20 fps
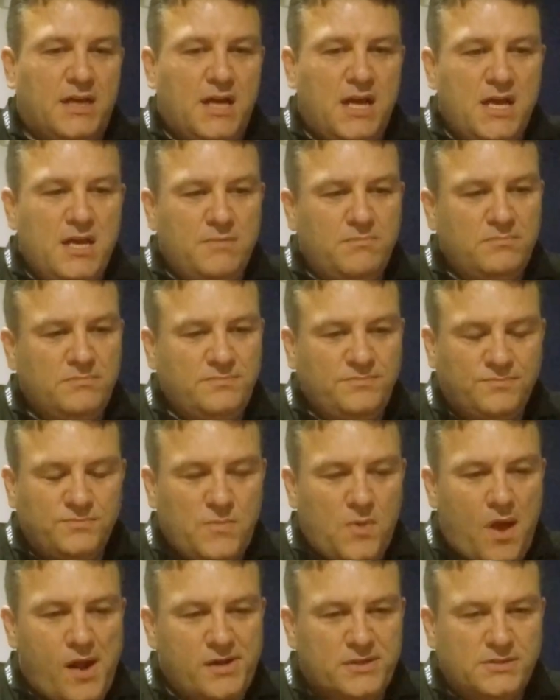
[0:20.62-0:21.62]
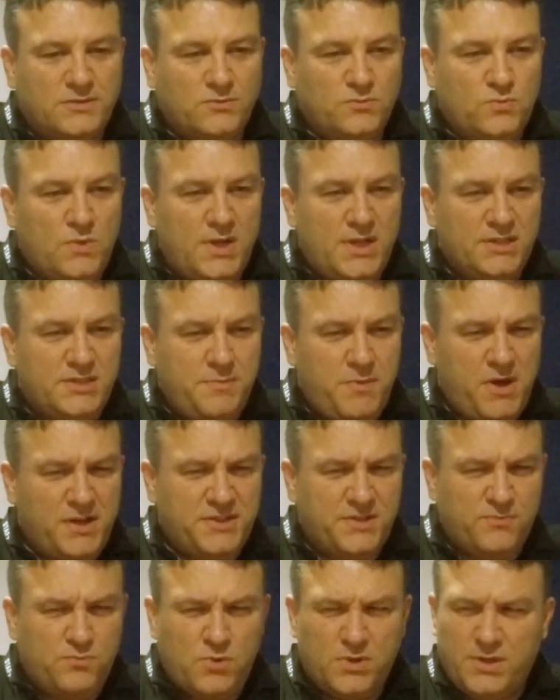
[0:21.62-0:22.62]
Well, to be
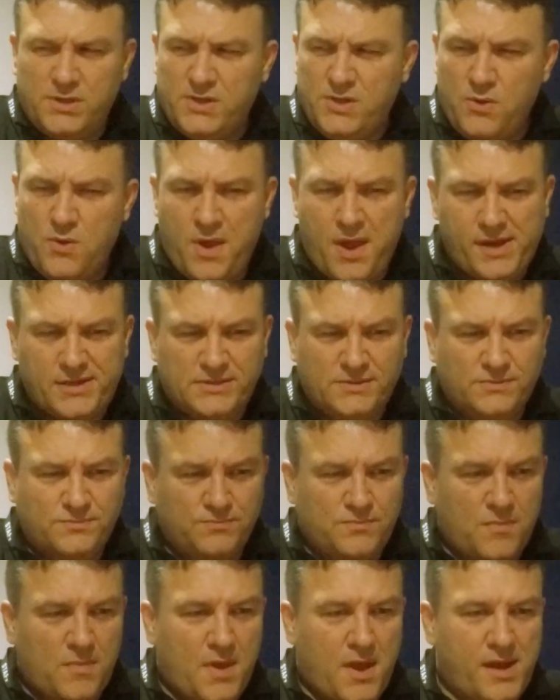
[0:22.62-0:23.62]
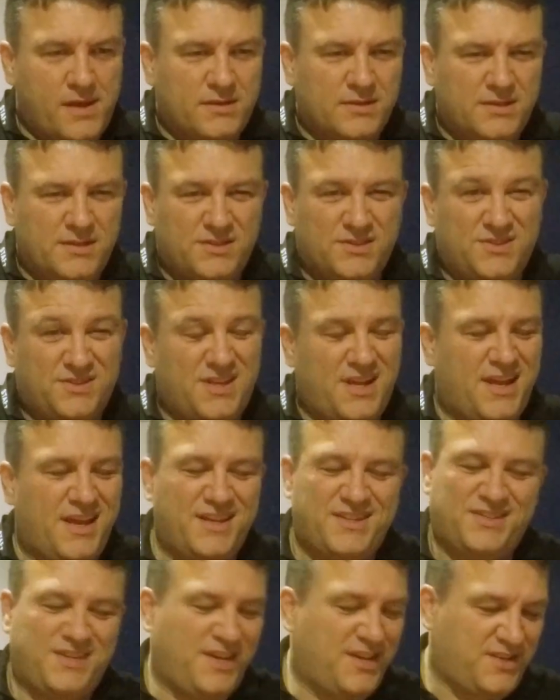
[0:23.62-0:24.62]
honest, what I do,
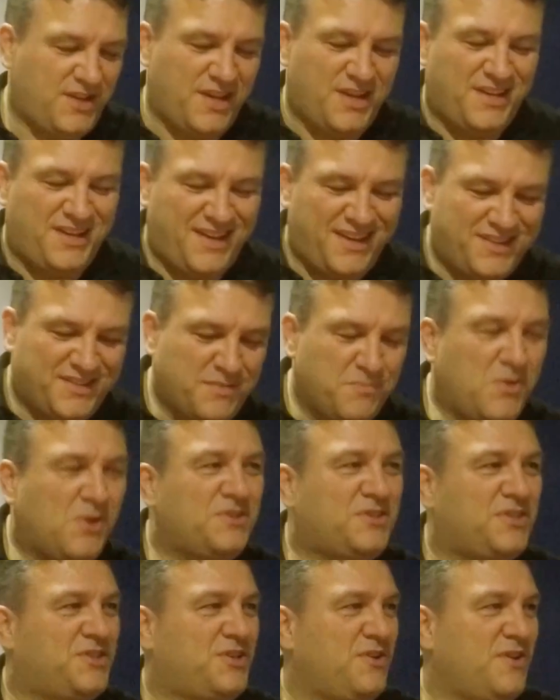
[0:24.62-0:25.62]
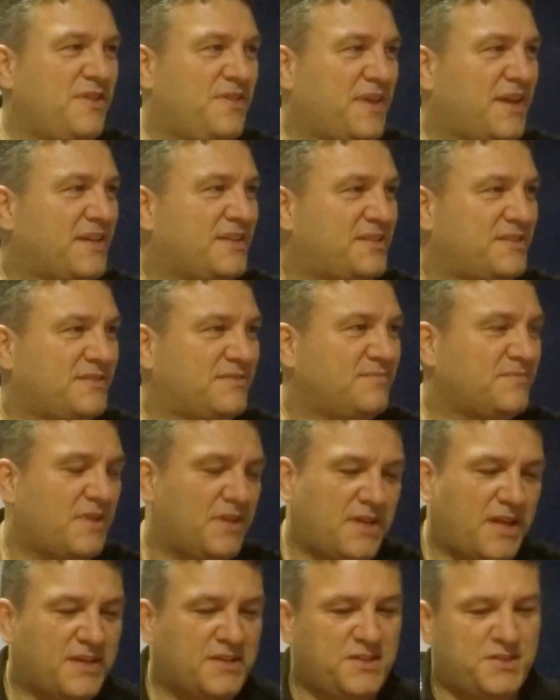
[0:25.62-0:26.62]
it's a multitude of things,
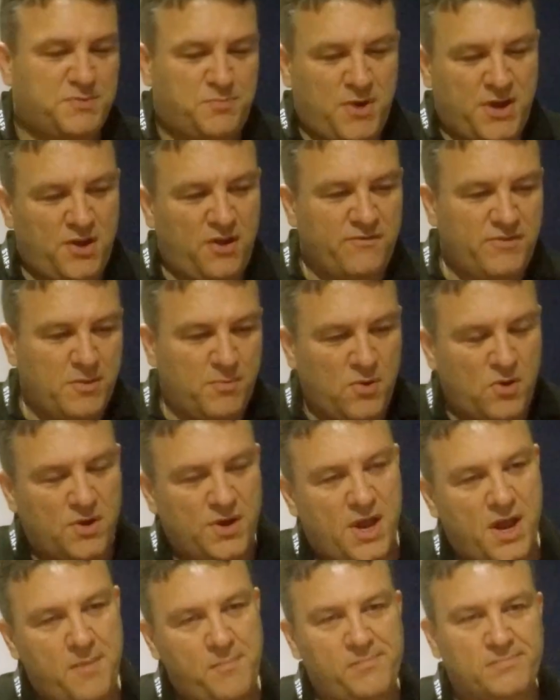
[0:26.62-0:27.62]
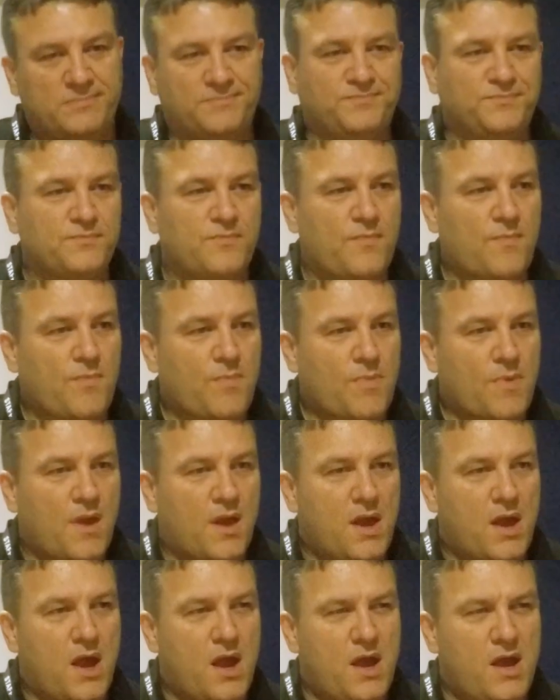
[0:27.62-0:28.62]
like spread over the board.
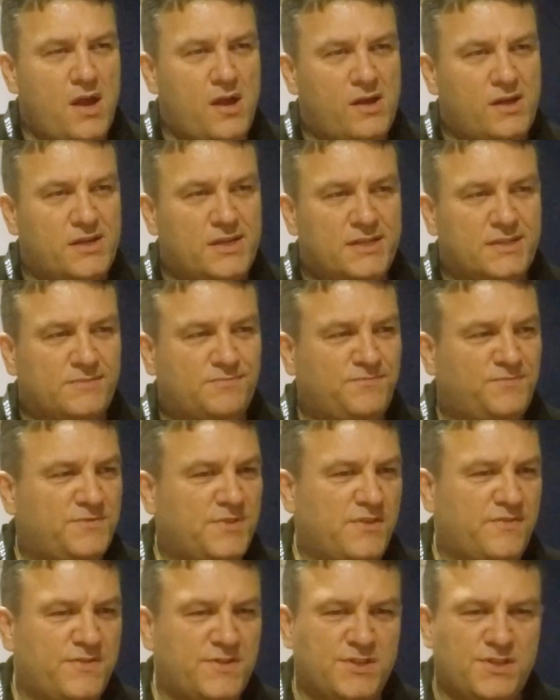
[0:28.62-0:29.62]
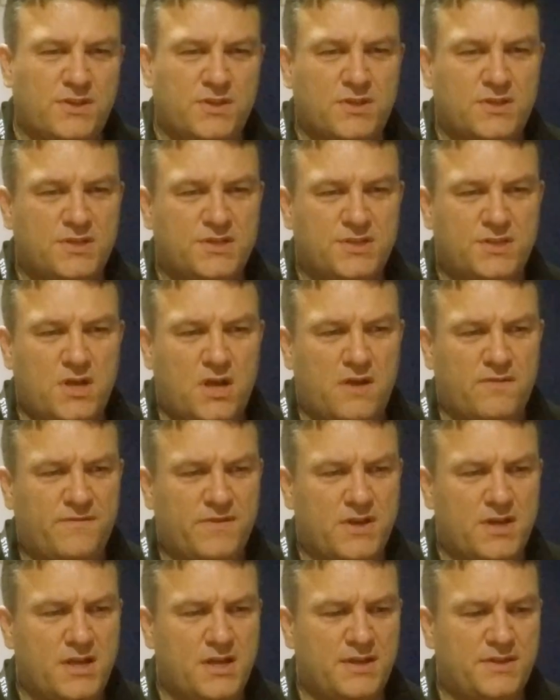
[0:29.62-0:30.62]
The start
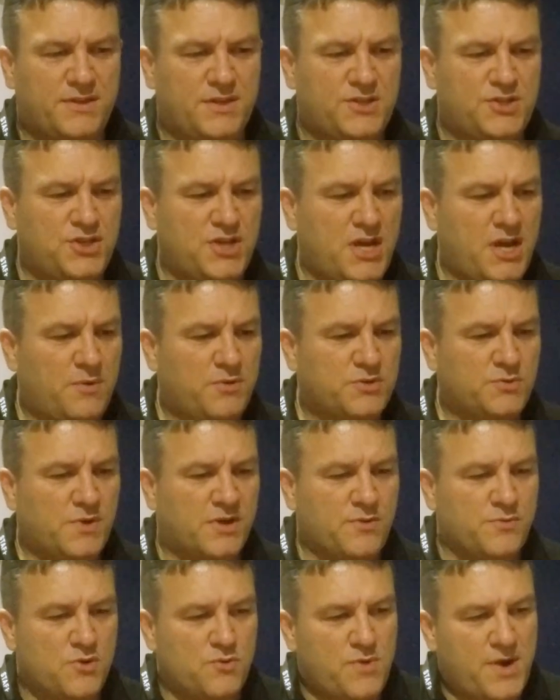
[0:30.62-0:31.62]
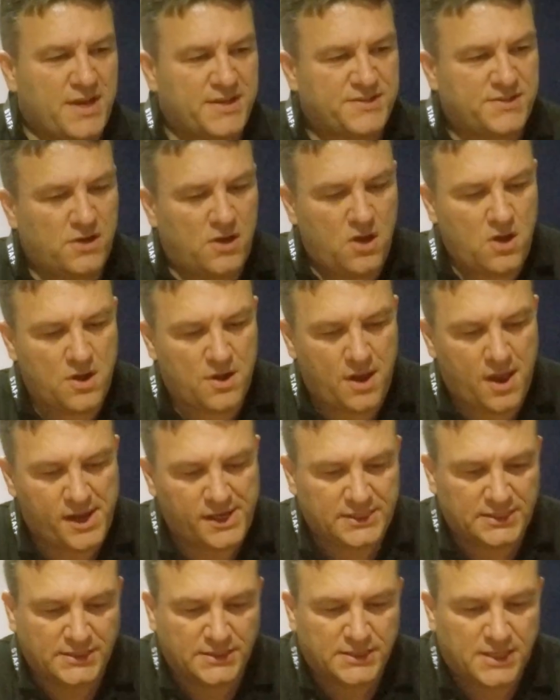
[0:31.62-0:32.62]
of this year, I was working with the writers a lot.
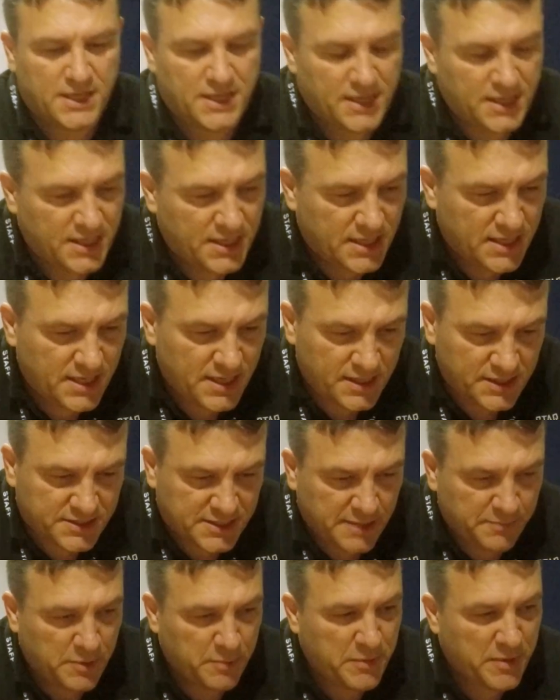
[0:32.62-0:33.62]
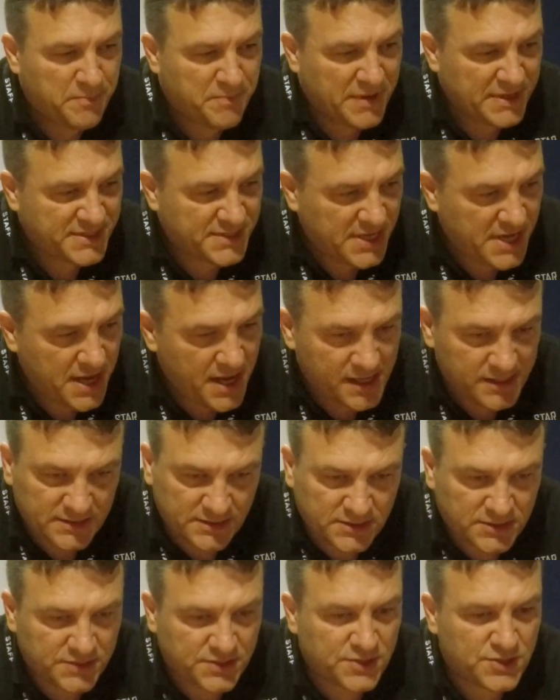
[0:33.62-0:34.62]
It's keeping me busy
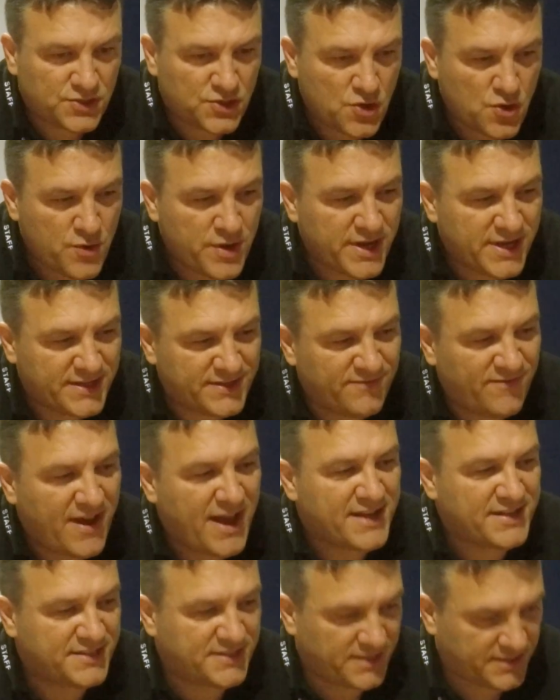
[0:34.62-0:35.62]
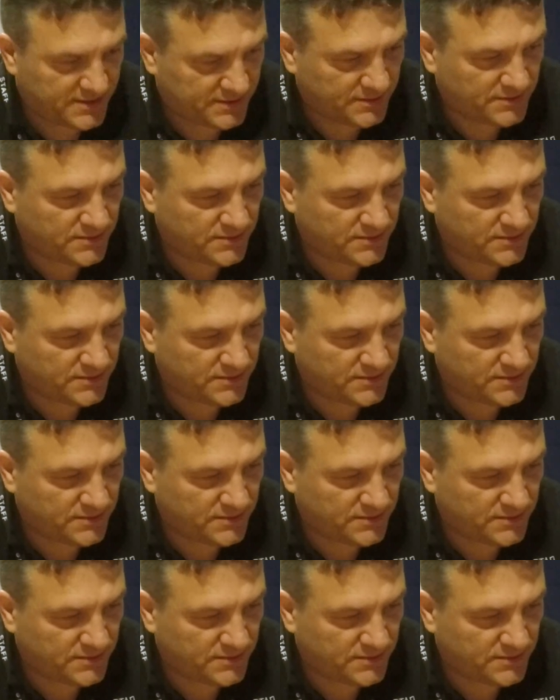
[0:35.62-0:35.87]
because the story is vast.